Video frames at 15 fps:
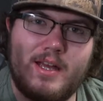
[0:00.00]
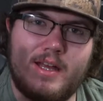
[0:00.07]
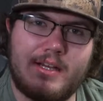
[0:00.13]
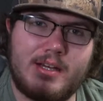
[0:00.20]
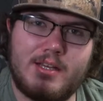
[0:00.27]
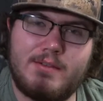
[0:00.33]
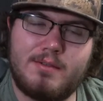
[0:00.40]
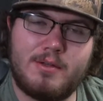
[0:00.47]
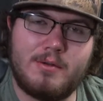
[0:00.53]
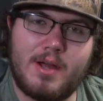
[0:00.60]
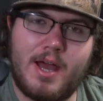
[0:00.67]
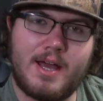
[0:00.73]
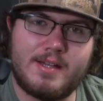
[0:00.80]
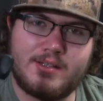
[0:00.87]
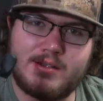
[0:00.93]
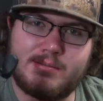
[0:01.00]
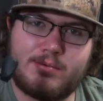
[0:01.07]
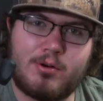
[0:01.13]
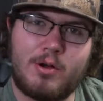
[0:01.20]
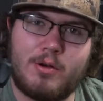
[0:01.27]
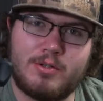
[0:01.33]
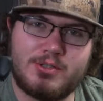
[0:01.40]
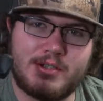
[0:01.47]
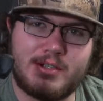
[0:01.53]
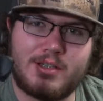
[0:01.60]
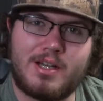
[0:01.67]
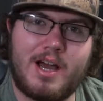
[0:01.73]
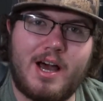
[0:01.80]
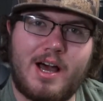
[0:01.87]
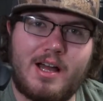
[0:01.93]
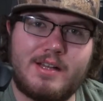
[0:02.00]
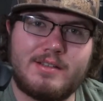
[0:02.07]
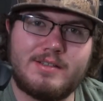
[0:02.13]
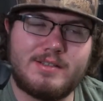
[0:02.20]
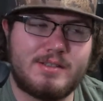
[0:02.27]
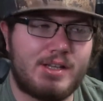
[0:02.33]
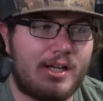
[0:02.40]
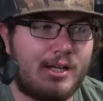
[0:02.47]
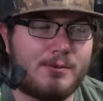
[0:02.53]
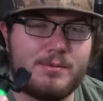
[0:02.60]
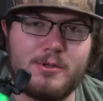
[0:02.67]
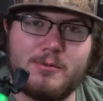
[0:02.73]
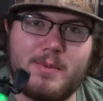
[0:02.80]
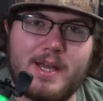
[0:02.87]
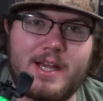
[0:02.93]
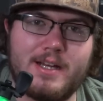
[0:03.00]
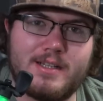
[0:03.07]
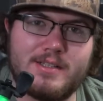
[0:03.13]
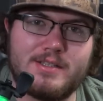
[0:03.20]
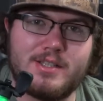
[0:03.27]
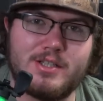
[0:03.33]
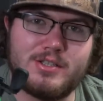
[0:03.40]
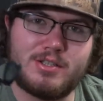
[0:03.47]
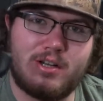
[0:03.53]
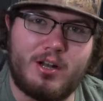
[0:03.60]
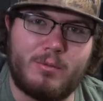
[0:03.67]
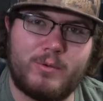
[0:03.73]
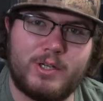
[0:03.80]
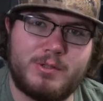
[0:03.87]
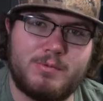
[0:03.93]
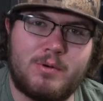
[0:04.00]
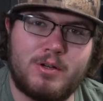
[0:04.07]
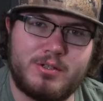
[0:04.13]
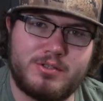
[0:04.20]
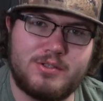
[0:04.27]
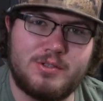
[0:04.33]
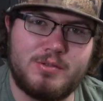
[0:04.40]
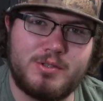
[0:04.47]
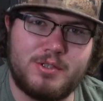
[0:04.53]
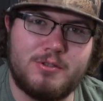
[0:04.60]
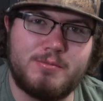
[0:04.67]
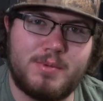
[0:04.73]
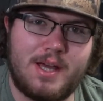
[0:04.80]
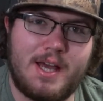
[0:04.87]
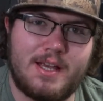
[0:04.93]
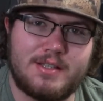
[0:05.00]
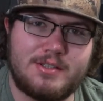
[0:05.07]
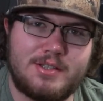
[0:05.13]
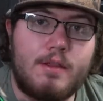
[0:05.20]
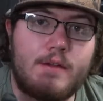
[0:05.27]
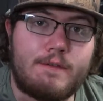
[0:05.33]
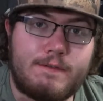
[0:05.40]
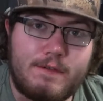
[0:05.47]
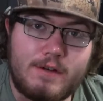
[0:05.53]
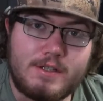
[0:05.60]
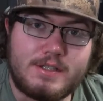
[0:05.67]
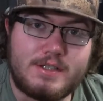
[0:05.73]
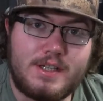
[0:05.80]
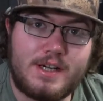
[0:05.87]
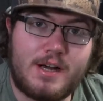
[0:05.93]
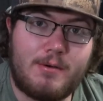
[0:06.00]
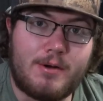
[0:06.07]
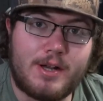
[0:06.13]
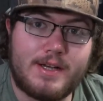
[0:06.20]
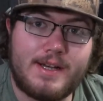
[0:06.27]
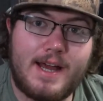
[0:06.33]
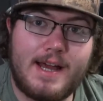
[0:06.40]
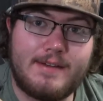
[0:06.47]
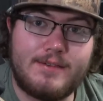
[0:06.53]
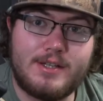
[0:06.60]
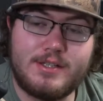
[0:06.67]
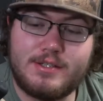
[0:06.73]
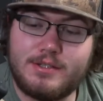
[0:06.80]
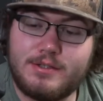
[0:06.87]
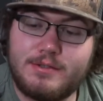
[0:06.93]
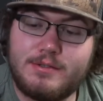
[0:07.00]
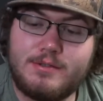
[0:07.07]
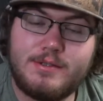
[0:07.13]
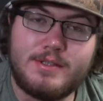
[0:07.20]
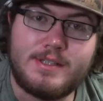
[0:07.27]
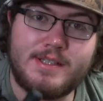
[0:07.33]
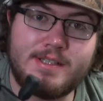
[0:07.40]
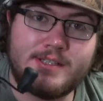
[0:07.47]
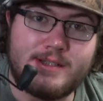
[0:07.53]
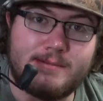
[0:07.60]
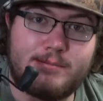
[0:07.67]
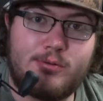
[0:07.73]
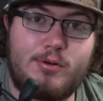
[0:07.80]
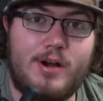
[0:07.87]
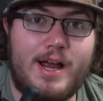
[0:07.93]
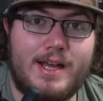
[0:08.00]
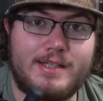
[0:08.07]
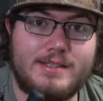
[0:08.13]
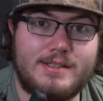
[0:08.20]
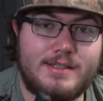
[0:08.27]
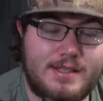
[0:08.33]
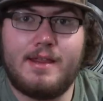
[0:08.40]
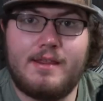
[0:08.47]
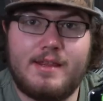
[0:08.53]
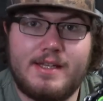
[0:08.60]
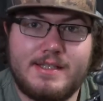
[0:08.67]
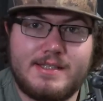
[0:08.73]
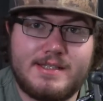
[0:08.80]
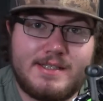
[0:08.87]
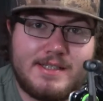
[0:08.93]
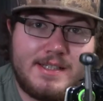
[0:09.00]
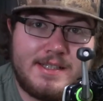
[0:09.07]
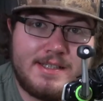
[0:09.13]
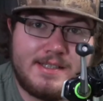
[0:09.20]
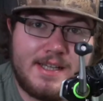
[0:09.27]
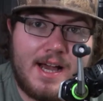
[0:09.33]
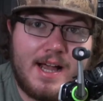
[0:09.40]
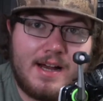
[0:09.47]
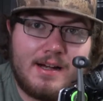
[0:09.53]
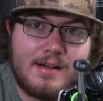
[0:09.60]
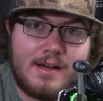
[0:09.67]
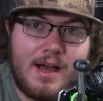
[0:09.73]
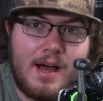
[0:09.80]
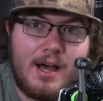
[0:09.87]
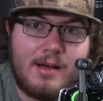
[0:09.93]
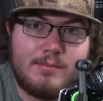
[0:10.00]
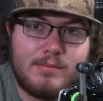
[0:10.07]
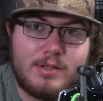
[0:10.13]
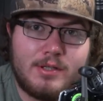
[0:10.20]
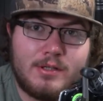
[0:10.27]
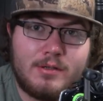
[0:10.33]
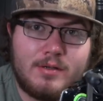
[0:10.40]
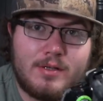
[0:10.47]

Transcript: and give you guys the pros and the cons to help you make a decision on which one will suit you best. The first thing I want to dive into is the price. This entire combo